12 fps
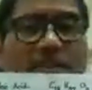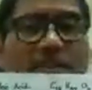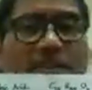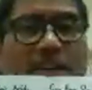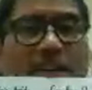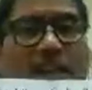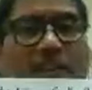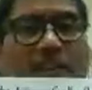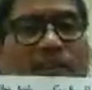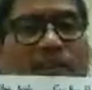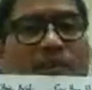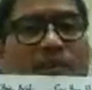Okay.
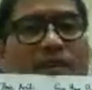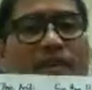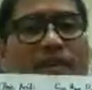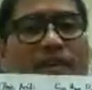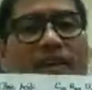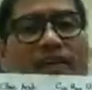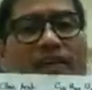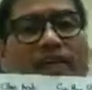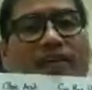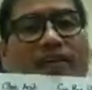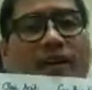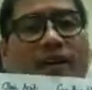It's an
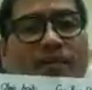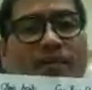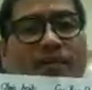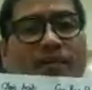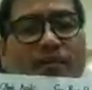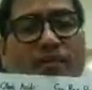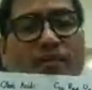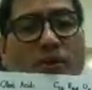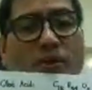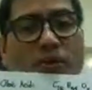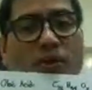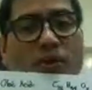example of
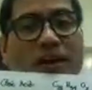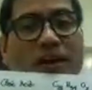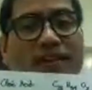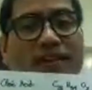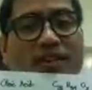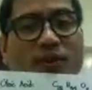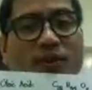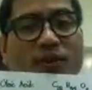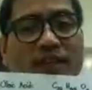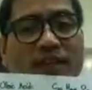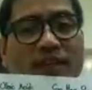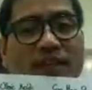
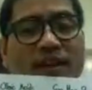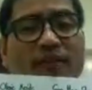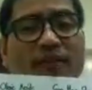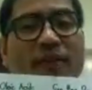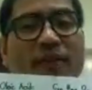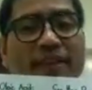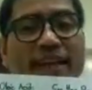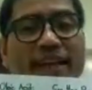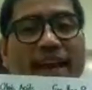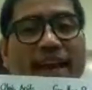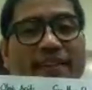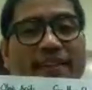monounsaturated fatty
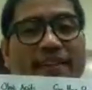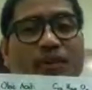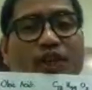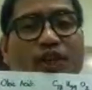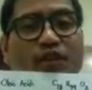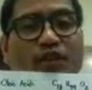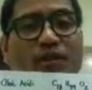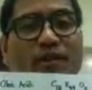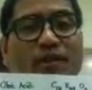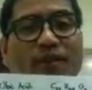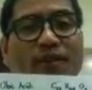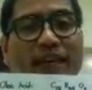acid, which is
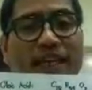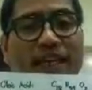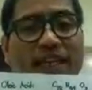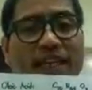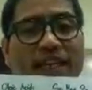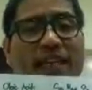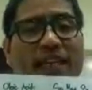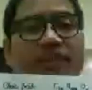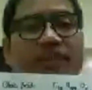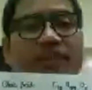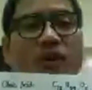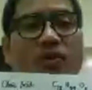specifically the
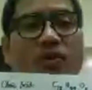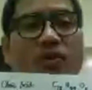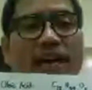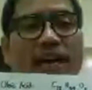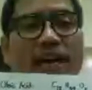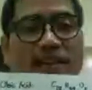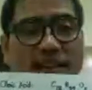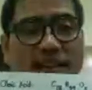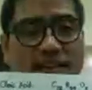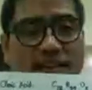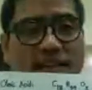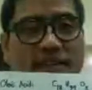oleic acid.
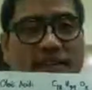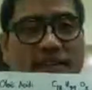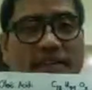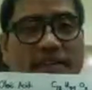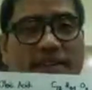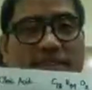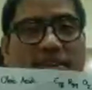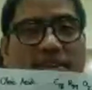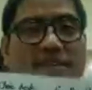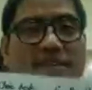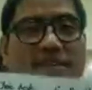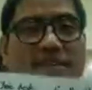Okay, this
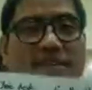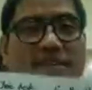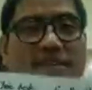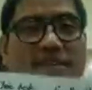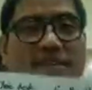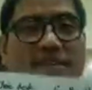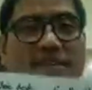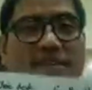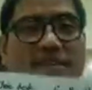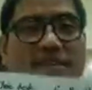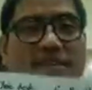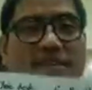is structural
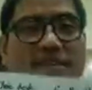formula.